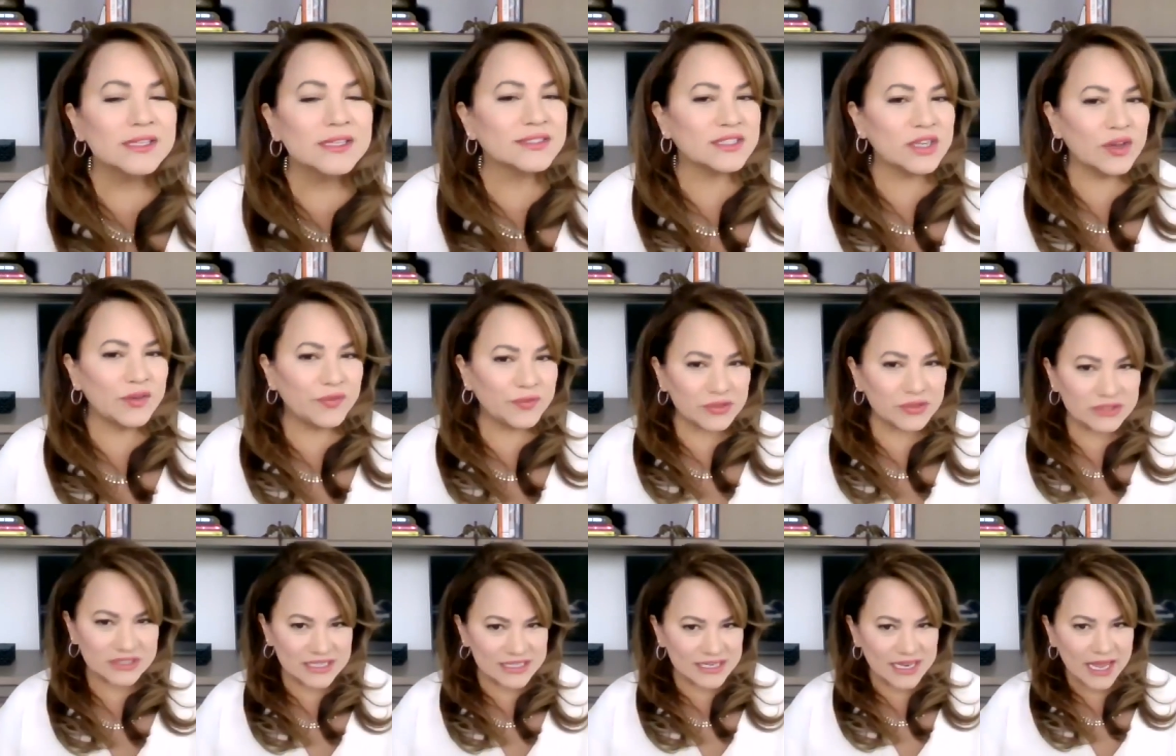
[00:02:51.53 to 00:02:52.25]
So
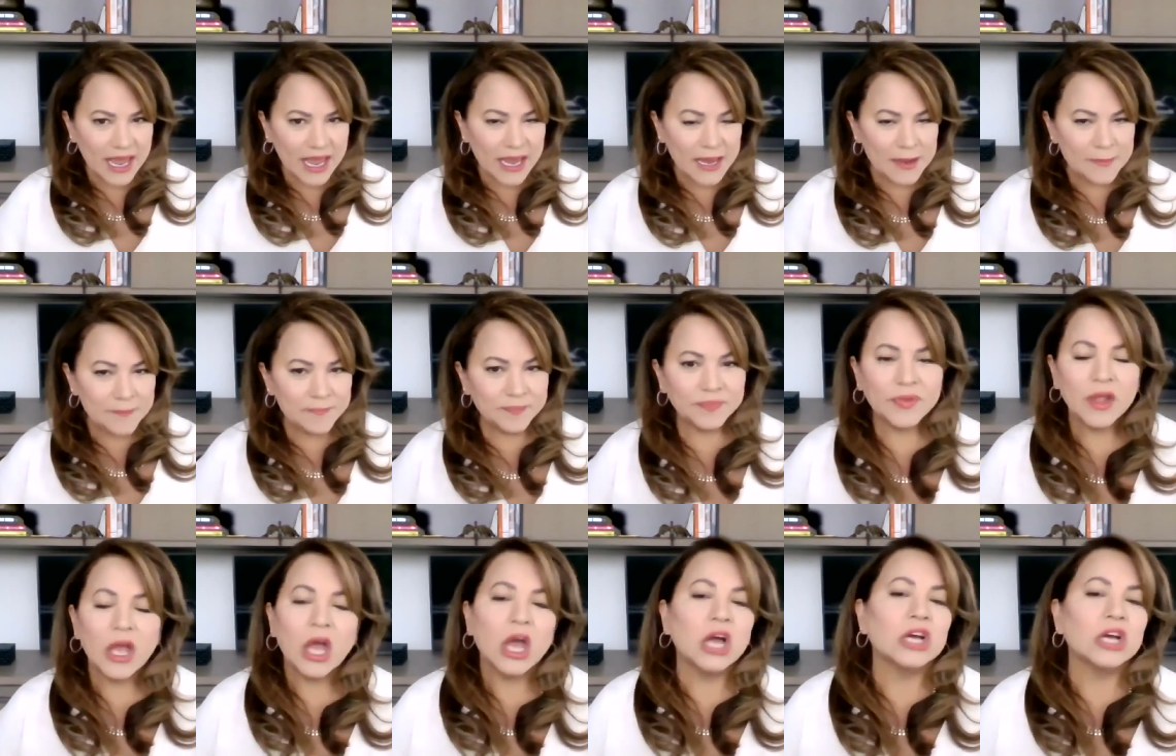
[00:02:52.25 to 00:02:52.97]
for today,
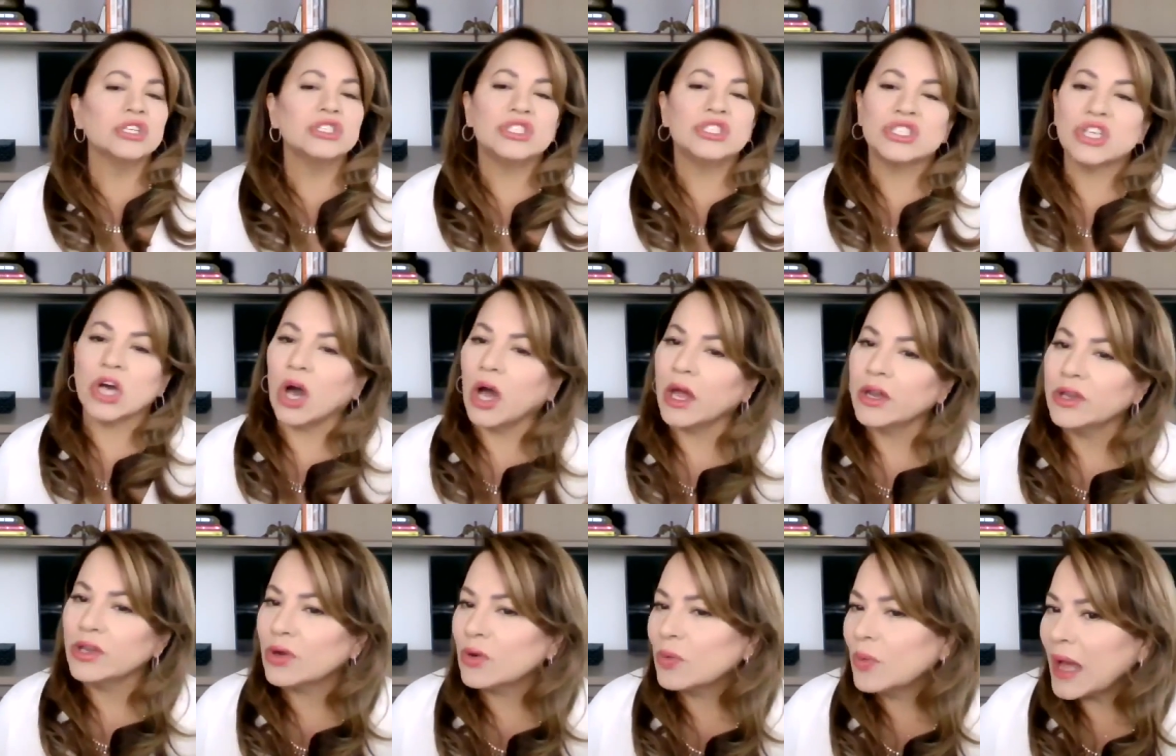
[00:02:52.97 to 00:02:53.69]

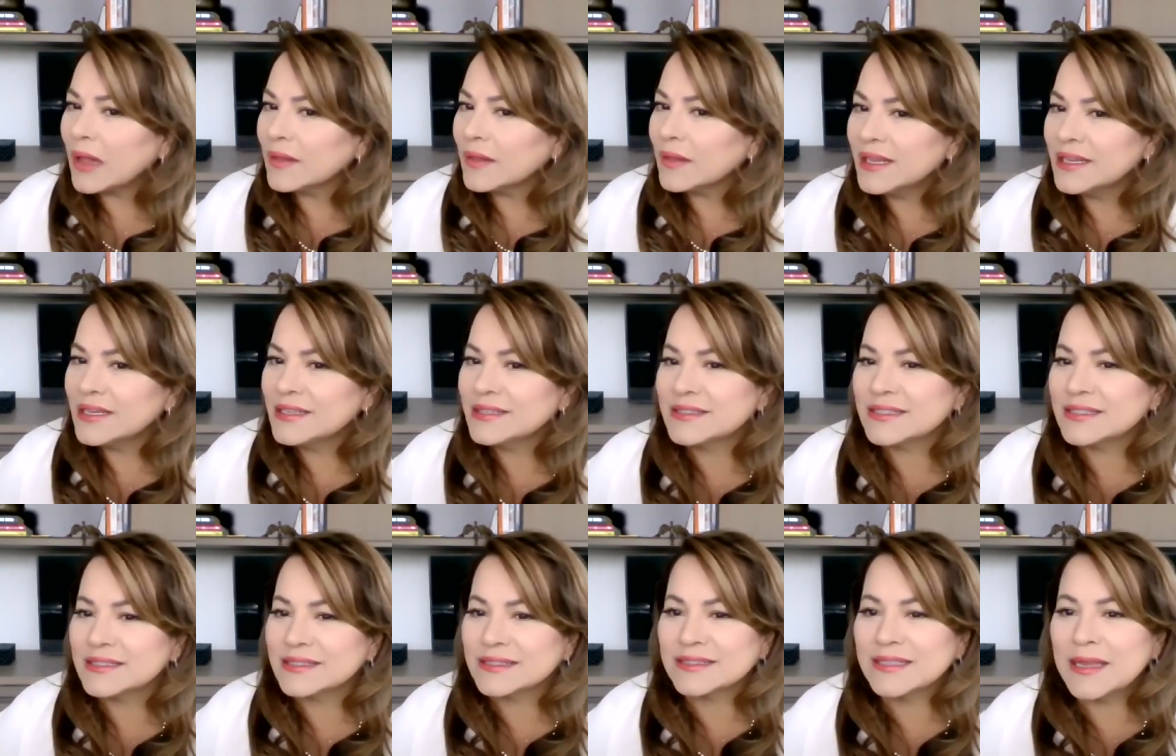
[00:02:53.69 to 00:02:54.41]
don your wellies,
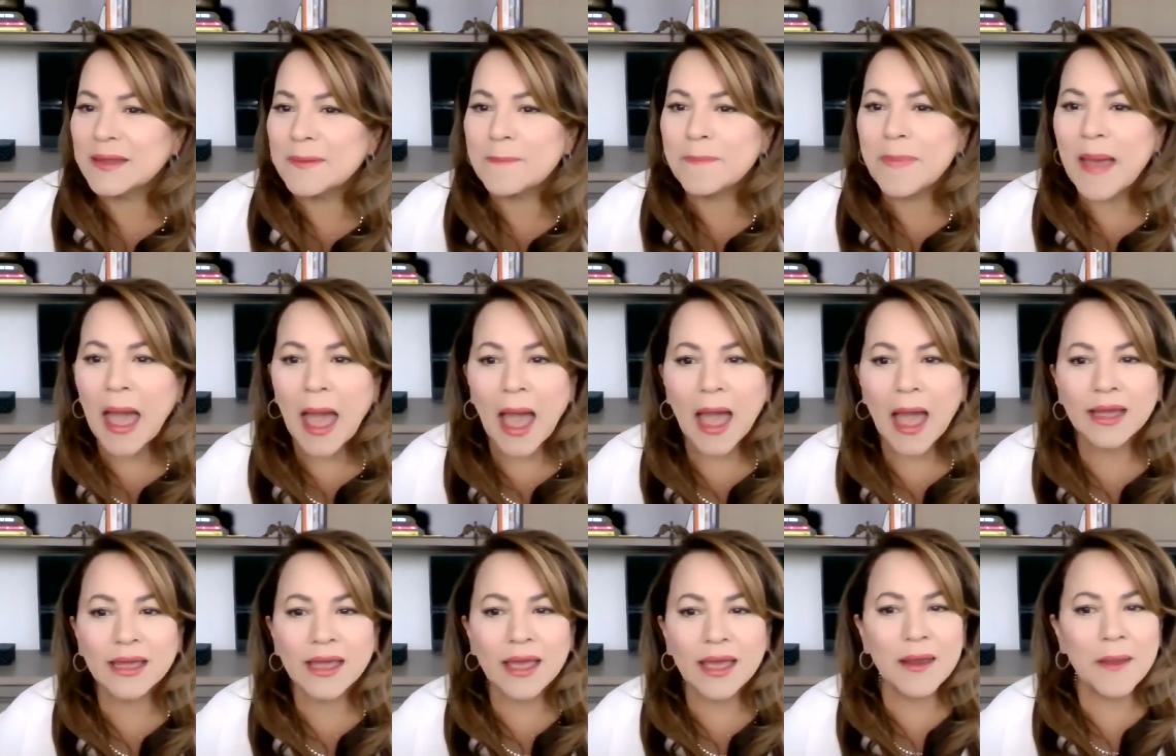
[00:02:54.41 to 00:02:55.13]
sit
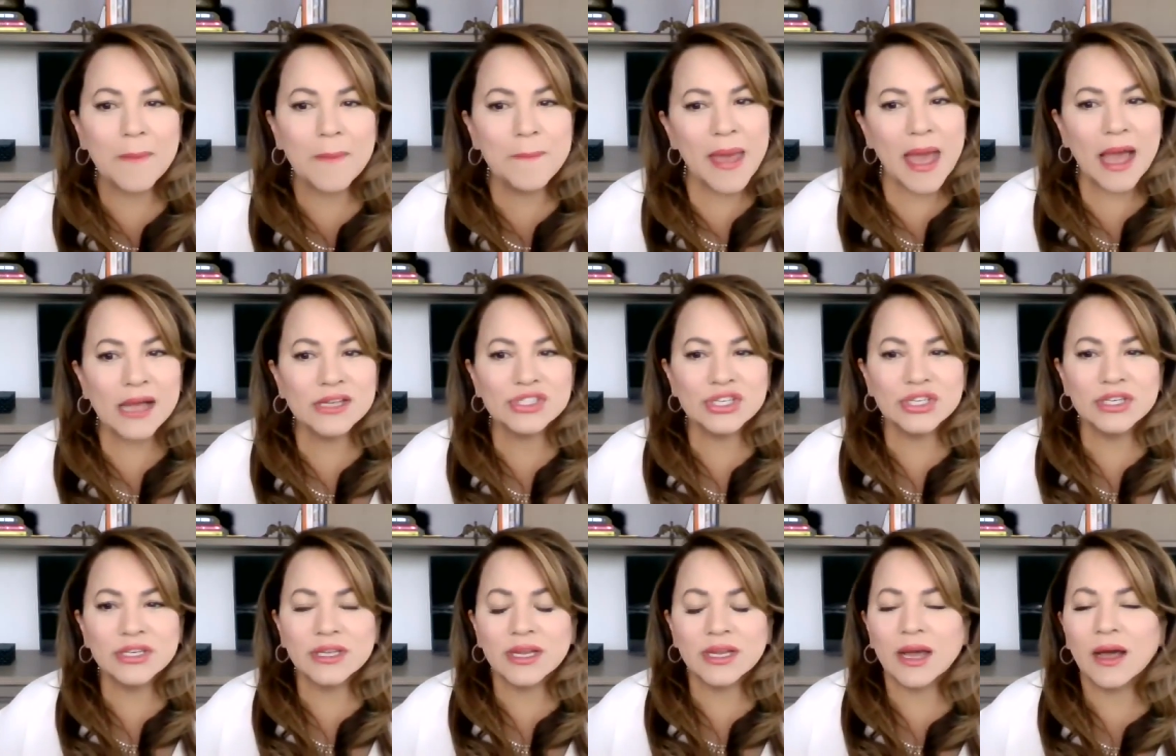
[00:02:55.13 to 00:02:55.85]
back and
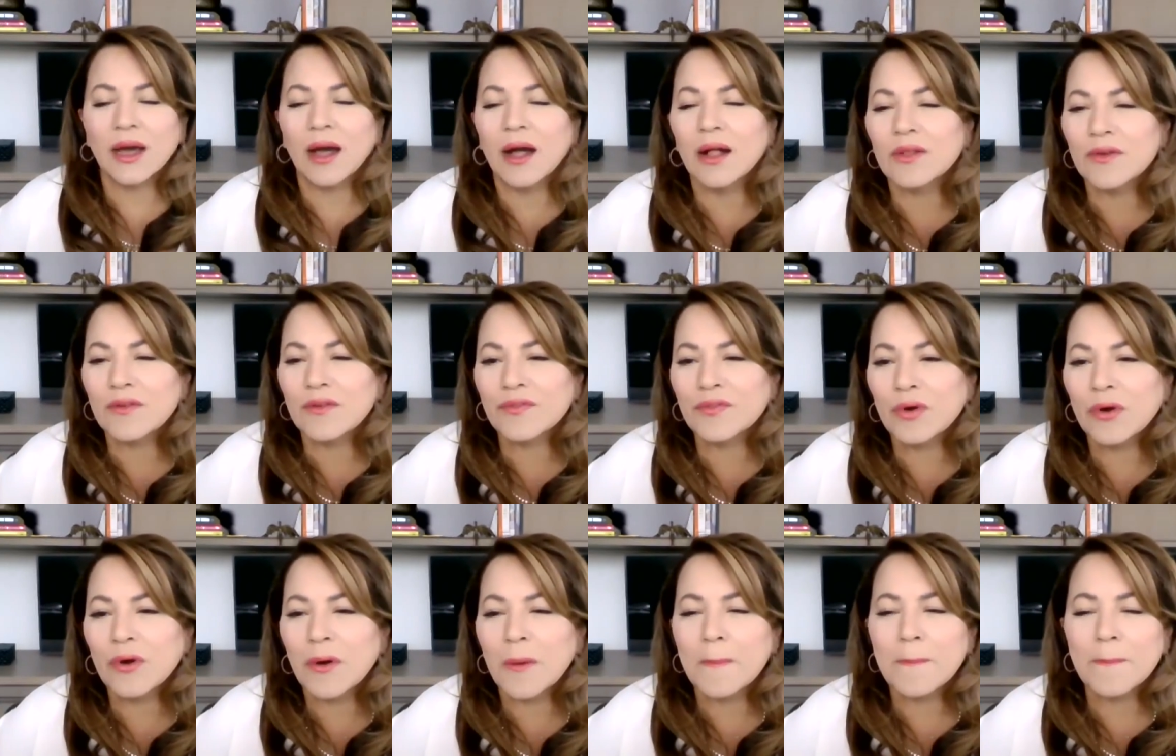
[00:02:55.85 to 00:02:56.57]
imagine
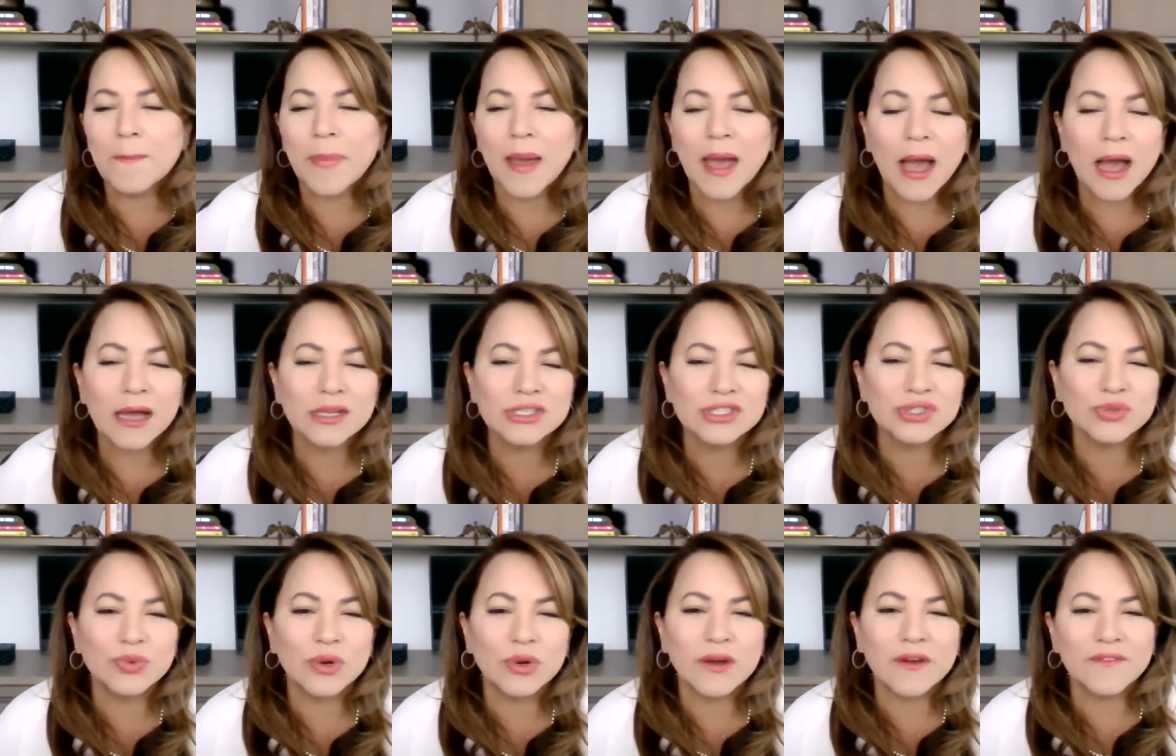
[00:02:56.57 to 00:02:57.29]
colorful
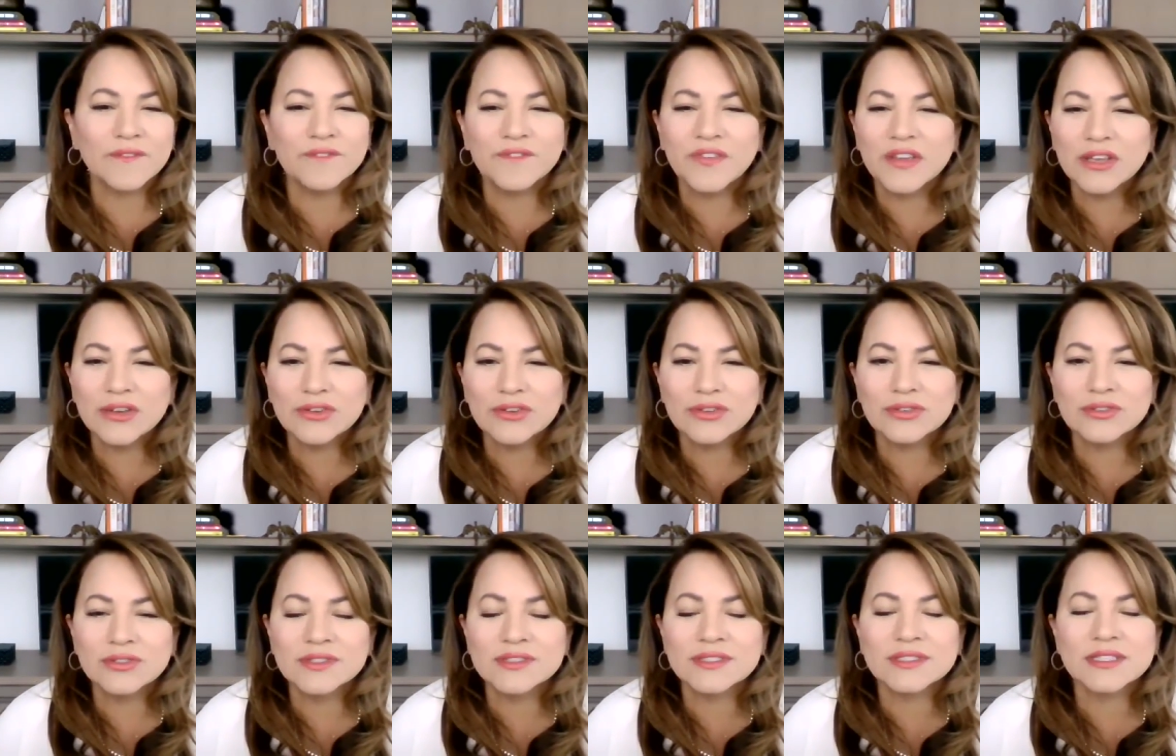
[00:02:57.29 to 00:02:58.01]
patchwork
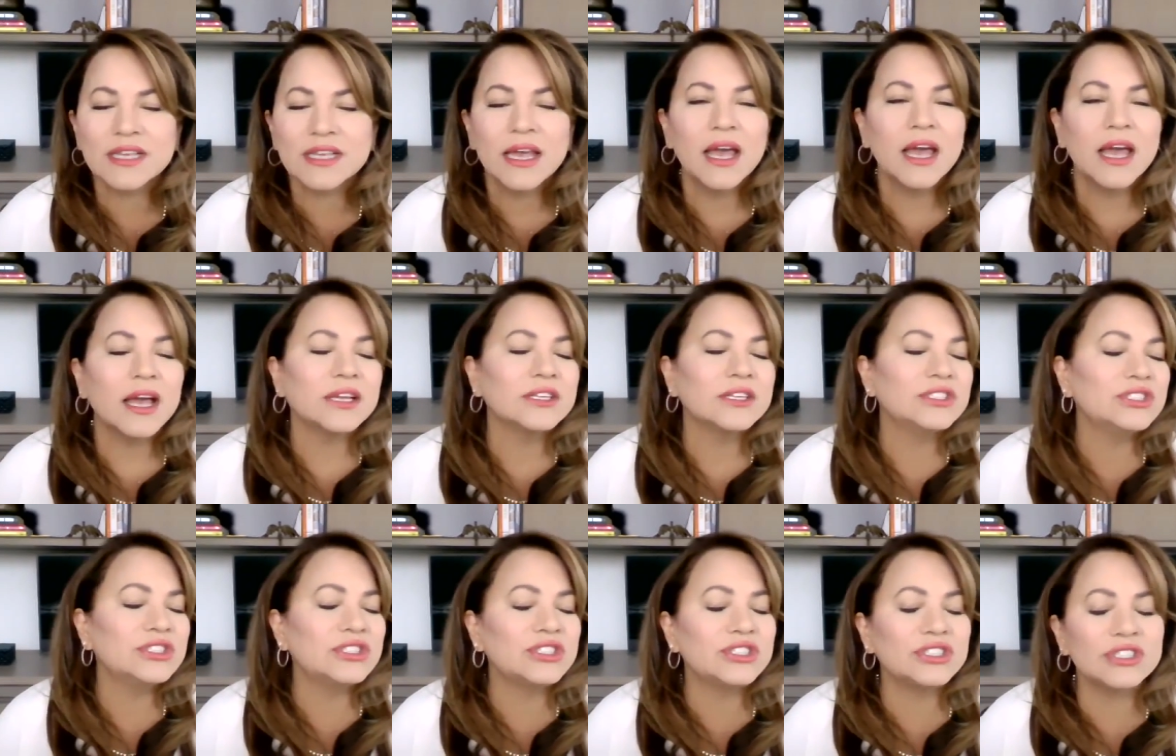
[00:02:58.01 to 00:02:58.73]
fields,
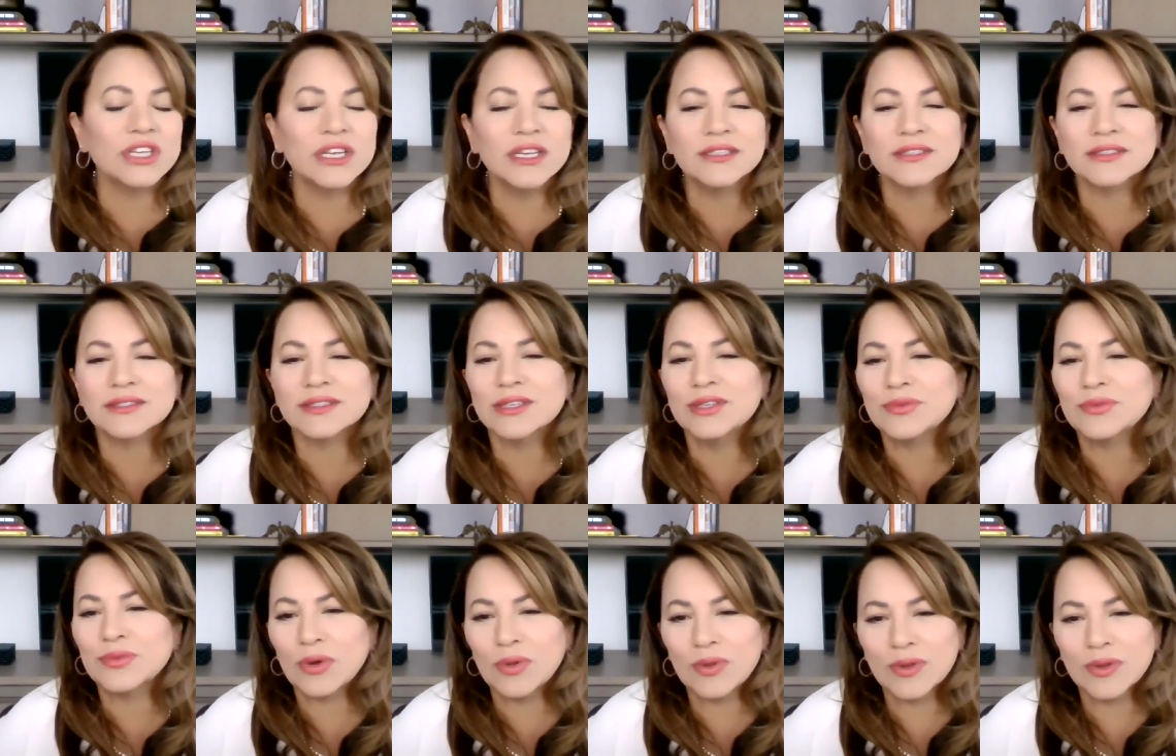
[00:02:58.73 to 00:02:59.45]

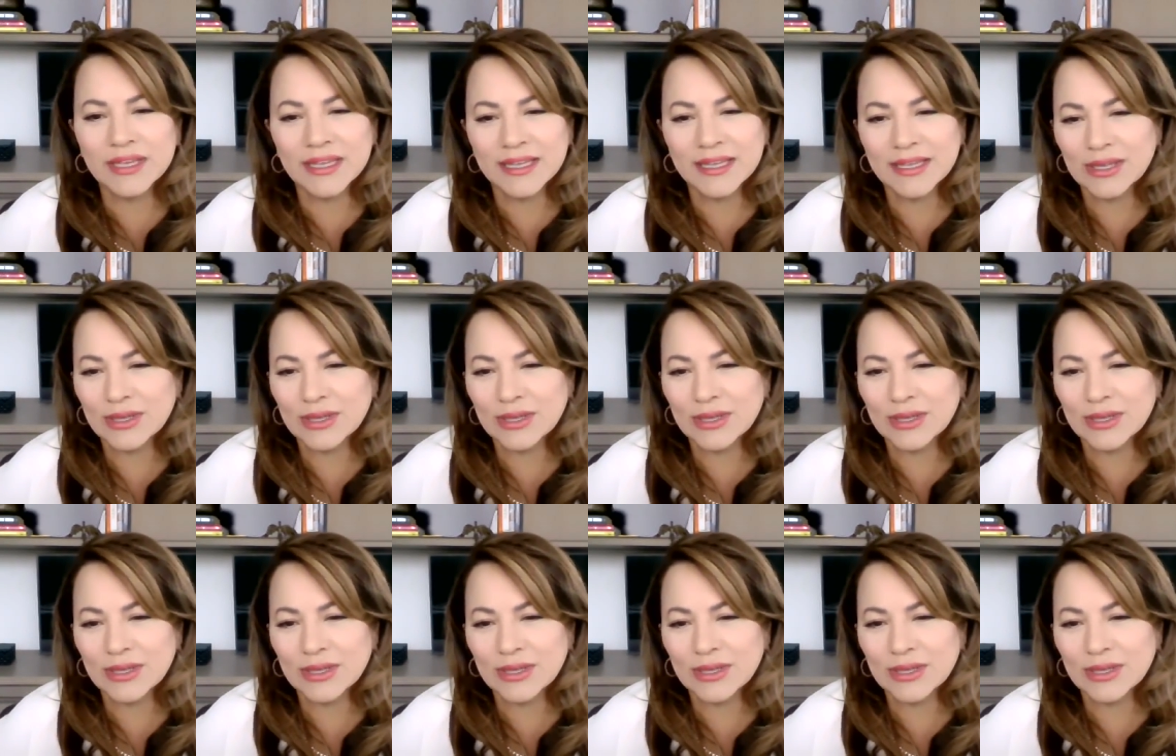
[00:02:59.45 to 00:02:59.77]
gently rolling